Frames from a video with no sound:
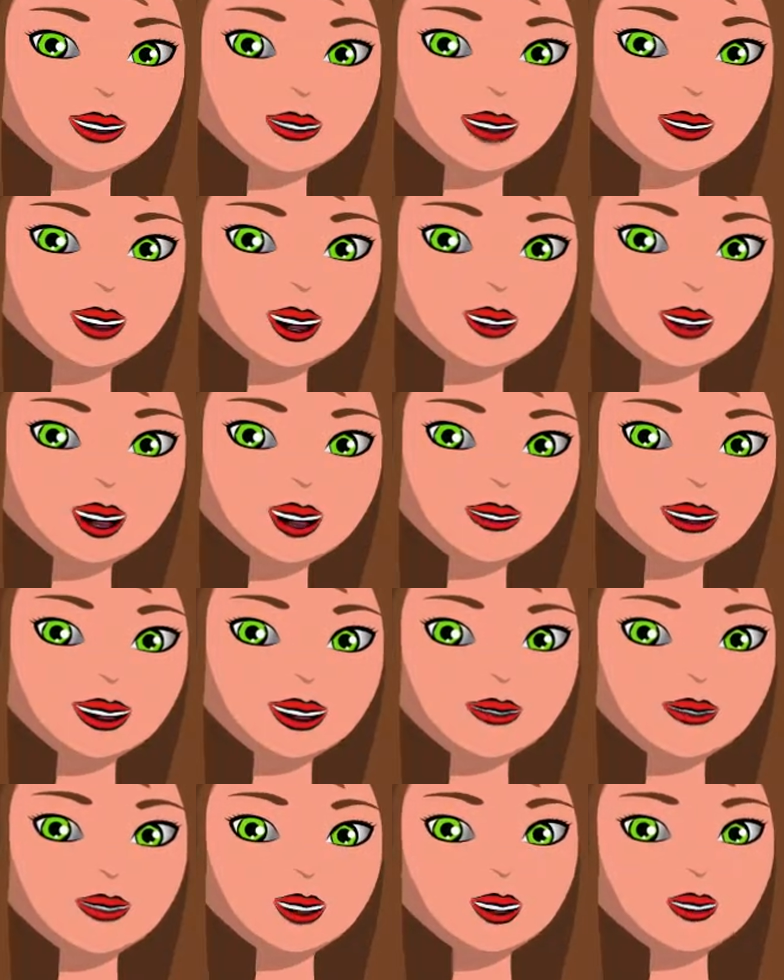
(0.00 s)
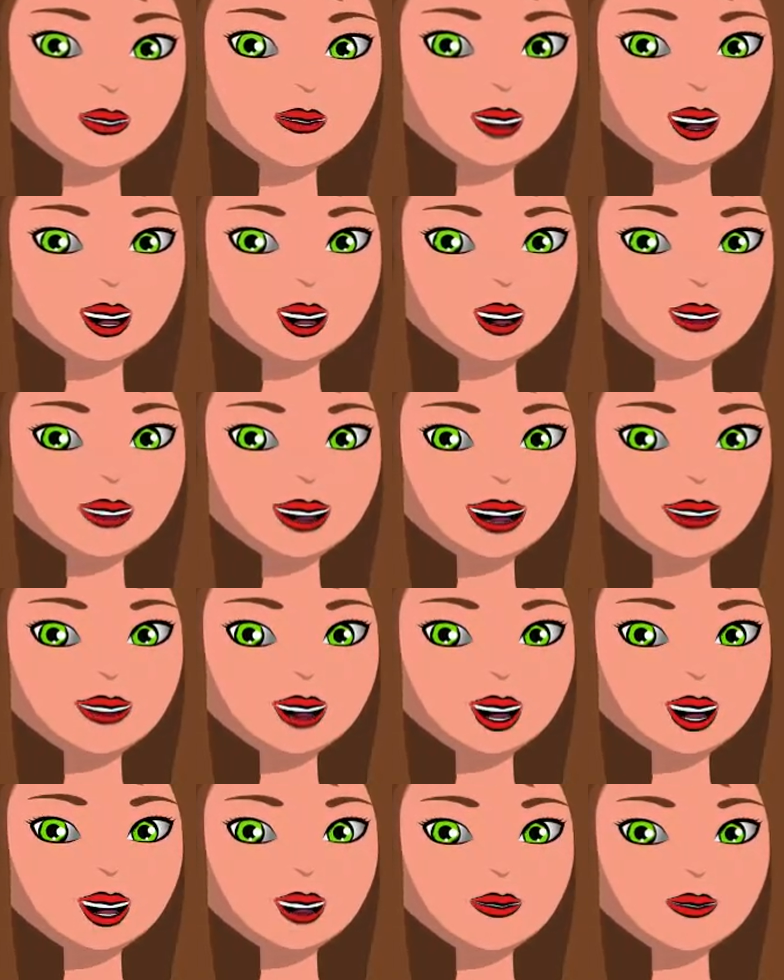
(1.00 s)
prevention tool for your
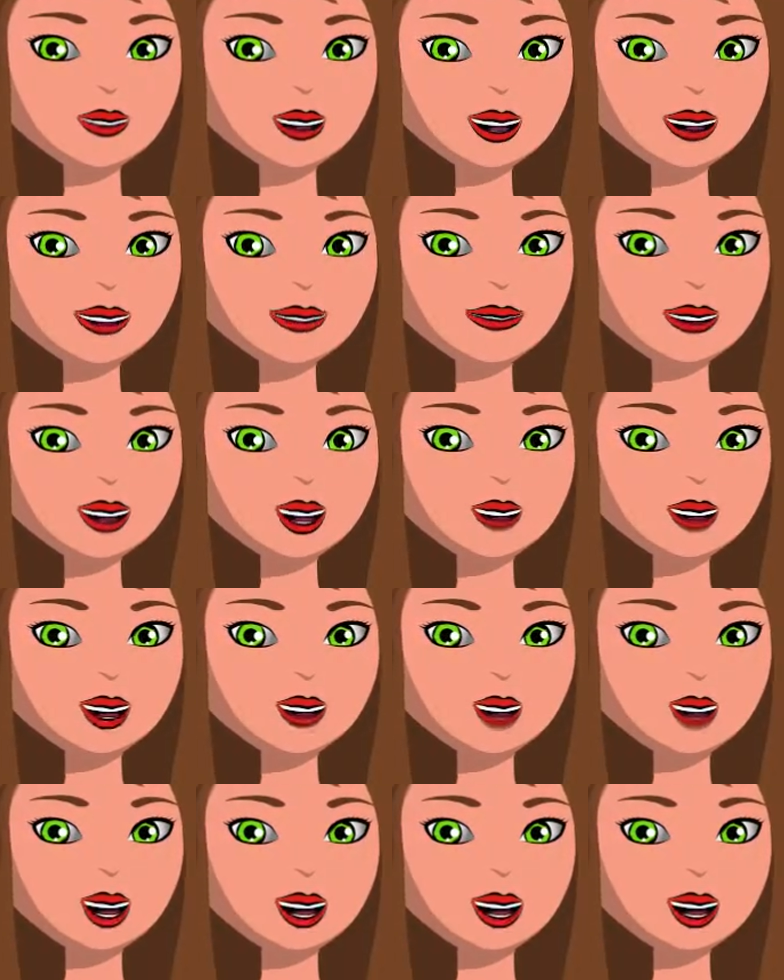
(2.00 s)
car insurer